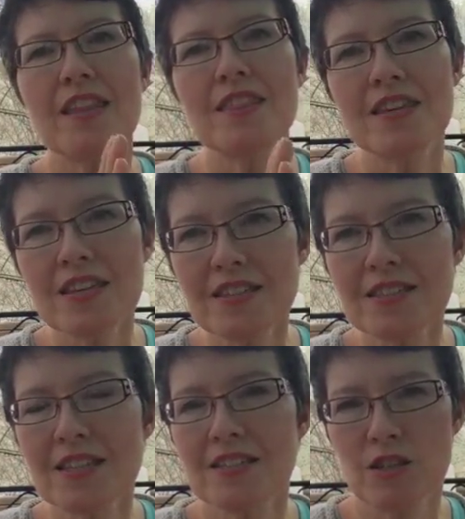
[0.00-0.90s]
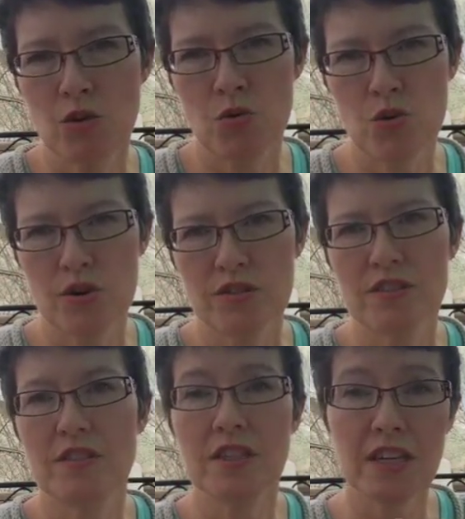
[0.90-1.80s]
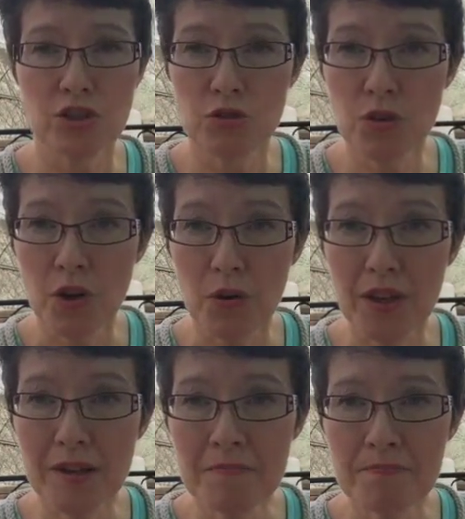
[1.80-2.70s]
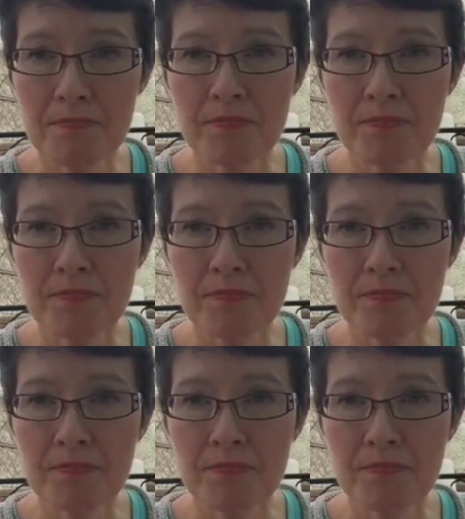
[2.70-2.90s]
This is the course to get you going